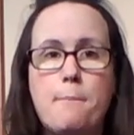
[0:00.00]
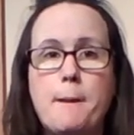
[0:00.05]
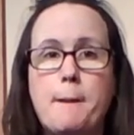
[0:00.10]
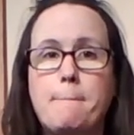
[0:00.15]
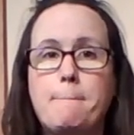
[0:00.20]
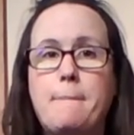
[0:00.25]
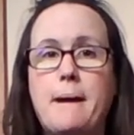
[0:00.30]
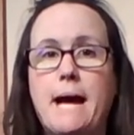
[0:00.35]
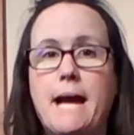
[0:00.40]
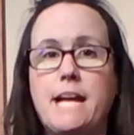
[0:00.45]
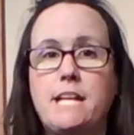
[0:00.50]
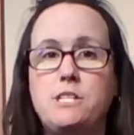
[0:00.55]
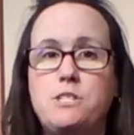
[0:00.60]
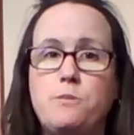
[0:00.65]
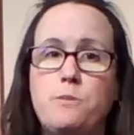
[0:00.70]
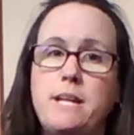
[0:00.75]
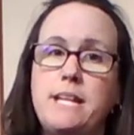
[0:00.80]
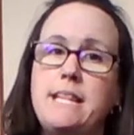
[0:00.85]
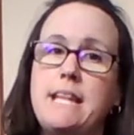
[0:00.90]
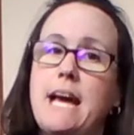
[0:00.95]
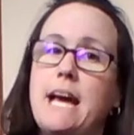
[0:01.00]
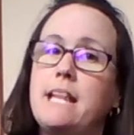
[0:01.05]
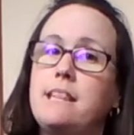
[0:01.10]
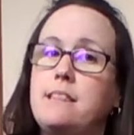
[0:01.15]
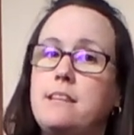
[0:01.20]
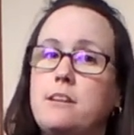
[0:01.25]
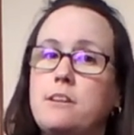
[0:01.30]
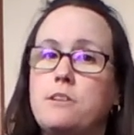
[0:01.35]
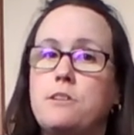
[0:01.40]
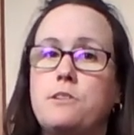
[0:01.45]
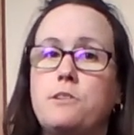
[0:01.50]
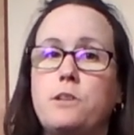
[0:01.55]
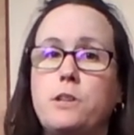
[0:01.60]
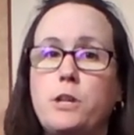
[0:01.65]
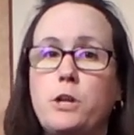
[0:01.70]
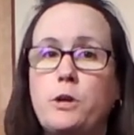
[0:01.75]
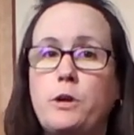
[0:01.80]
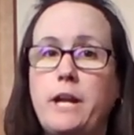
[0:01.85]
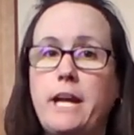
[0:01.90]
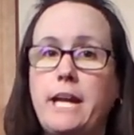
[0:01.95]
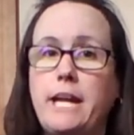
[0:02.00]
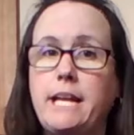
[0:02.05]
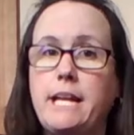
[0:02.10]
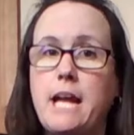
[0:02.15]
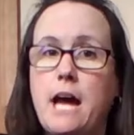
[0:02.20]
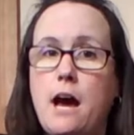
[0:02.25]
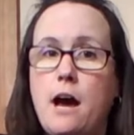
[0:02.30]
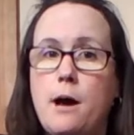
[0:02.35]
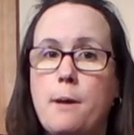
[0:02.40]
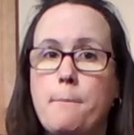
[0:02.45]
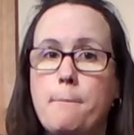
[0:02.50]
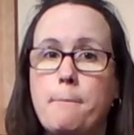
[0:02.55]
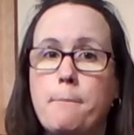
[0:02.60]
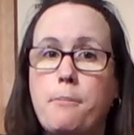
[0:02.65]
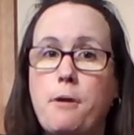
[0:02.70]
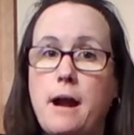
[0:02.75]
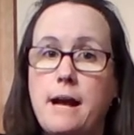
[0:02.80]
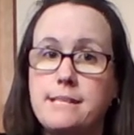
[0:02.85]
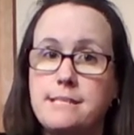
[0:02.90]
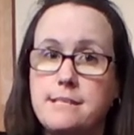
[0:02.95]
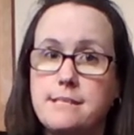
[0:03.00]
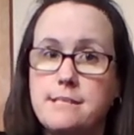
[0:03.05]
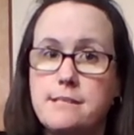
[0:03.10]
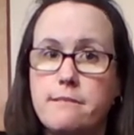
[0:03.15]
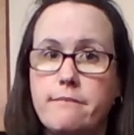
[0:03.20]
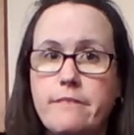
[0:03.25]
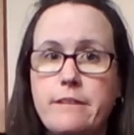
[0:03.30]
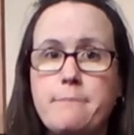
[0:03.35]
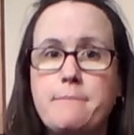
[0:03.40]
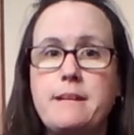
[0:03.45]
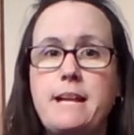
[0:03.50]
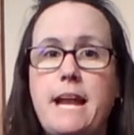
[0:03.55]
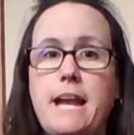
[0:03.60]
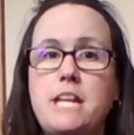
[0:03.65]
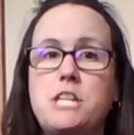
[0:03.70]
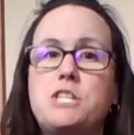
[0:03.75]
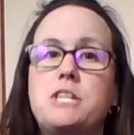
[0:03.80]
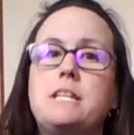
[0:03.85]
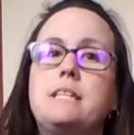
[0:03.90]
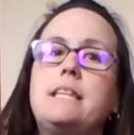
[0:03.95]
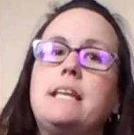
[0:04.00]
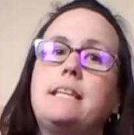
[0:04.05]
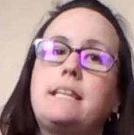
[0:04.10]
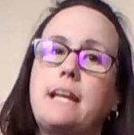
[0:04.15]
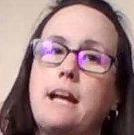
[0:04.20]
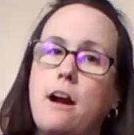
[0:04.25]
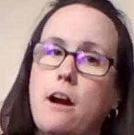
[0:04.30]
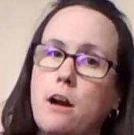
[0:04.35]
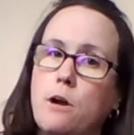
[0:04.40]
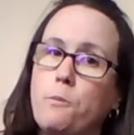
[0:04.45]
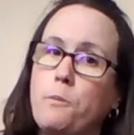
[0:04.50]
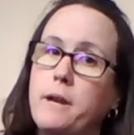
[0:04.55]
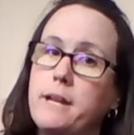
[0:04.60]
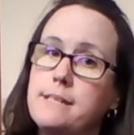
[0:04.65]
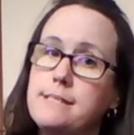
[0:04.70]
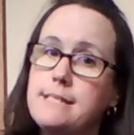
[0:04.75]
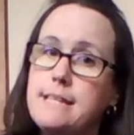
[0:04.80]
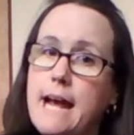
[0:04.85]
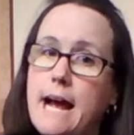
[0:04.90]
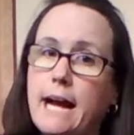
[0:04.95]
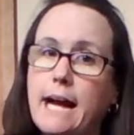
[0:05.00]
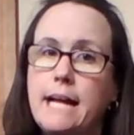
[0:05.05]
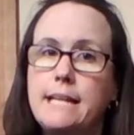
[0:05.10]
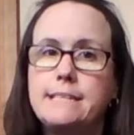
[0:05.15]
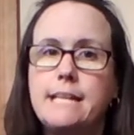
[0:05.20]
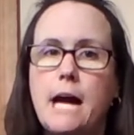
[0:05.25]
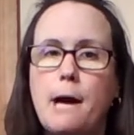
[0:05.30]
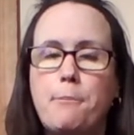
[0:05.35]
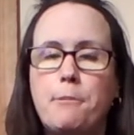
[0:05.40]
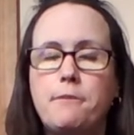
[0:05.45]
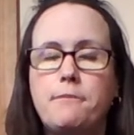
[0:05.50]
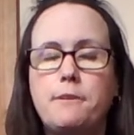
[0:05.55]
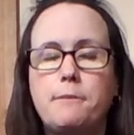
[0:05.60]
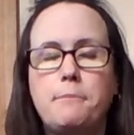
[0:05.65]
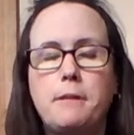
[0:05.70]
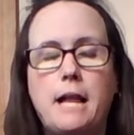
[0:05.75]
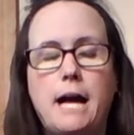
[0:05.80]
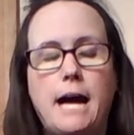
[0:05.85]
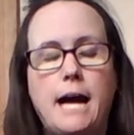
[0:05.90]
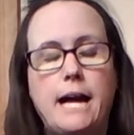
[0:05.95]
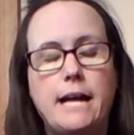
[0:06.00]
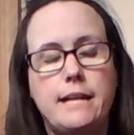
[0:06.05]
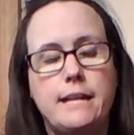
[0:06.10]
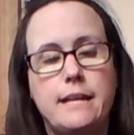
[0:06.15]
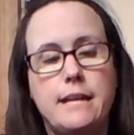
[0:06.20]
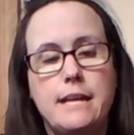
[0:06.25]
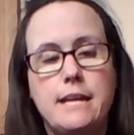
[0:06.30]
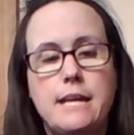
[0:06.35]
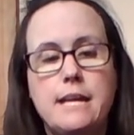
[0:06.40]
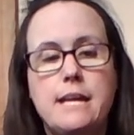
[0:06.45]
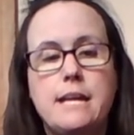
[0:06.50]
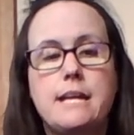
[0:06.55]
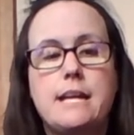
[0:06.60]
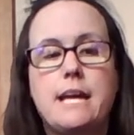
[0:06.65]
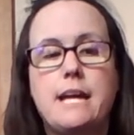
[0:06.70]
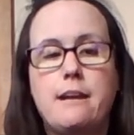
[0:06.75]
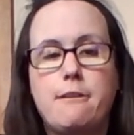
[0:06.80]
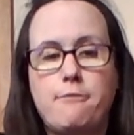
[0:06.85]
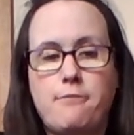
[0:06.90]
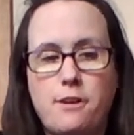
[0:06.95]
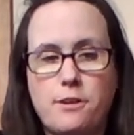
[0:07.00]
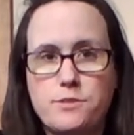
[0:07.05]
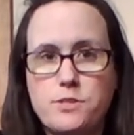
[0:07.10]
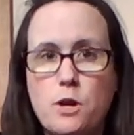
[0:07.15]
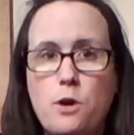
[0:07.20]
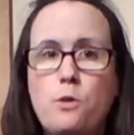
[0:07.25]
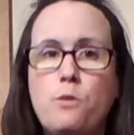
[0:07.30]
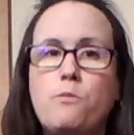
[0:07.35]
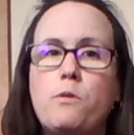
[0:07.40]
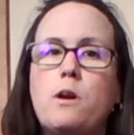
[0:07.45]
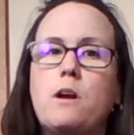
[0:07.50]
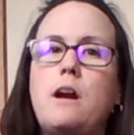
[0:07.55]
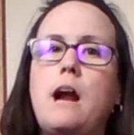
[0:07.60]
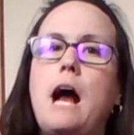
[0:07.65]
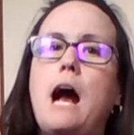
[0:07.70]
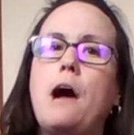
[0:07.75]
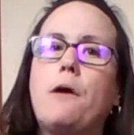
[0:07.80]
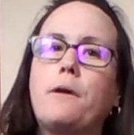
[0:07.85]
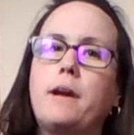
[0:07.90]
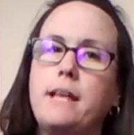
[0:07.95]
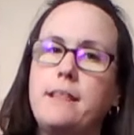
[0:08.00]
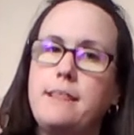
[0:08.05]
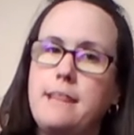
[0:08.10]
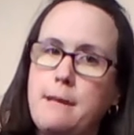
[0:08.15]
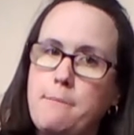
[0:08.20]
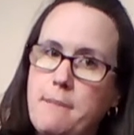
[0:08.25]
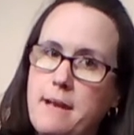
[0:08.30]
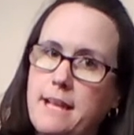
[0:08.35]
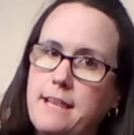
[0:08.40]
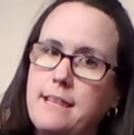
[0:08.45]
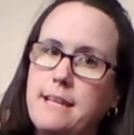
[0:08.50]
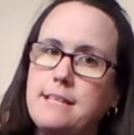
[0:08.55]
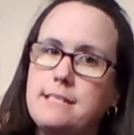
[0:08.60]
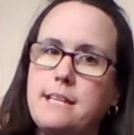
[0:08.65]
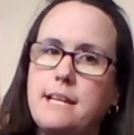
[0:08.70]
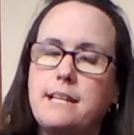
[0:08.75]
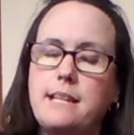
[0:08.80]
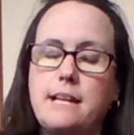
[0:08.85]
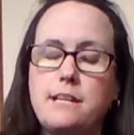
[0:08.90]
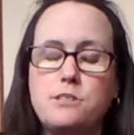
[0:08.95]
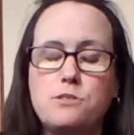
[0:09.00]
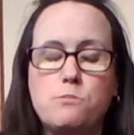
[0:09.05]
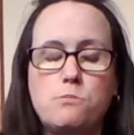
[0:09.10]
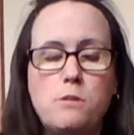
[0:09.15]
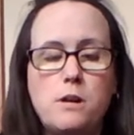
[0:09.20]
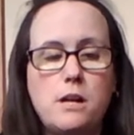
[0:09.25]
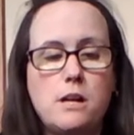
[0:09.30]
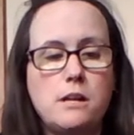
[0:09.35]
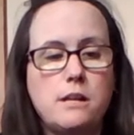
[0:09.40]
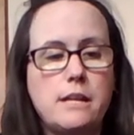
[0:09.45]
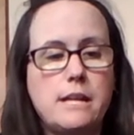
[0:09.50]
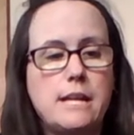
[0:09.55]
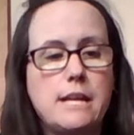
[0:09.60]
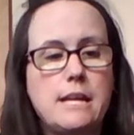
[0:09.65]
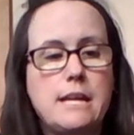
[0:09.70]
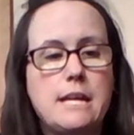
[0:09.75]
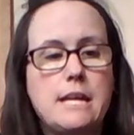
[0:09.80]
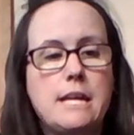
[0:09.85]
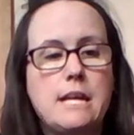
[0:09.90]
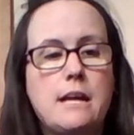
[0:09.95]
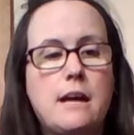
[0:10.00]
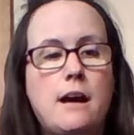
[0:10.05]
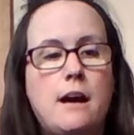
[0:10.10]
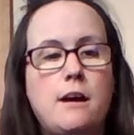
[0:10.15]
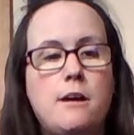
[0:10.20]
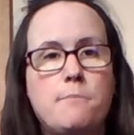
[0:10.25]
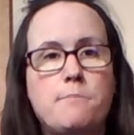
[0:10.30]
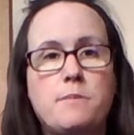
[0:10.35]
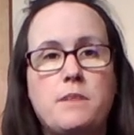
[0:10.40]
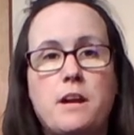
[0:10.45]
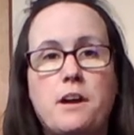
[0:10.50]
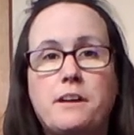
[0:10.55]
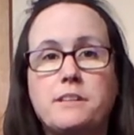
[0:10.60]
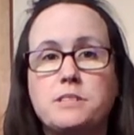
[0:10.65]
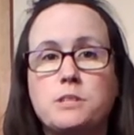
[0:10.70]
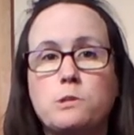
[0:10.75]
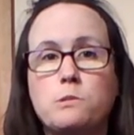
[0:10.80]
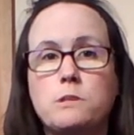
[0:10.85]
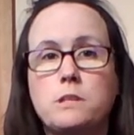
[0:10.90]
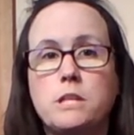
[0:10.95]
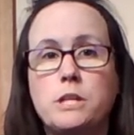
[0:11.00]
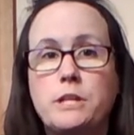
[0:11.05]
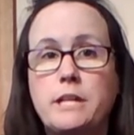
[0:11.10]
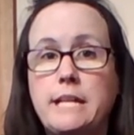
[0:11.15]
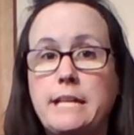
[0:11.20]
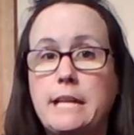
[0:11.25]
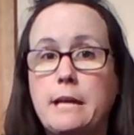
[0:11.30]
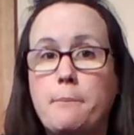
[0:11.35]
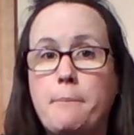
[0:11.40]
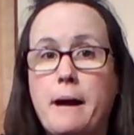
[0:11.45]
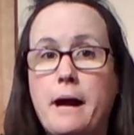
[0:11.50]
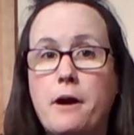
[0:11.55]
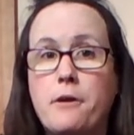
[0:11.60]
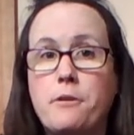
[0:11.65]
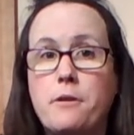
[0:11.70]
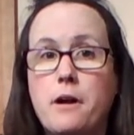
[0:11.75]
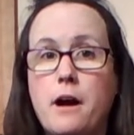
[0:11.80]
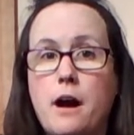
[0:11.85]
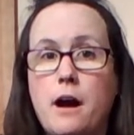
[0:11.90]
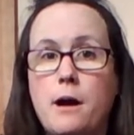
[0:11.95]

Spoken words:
By doing that, they're learning process of elimination, that the car wouldn't stack on top of a block and it falls over. How can they make things like that to work? They're also learning about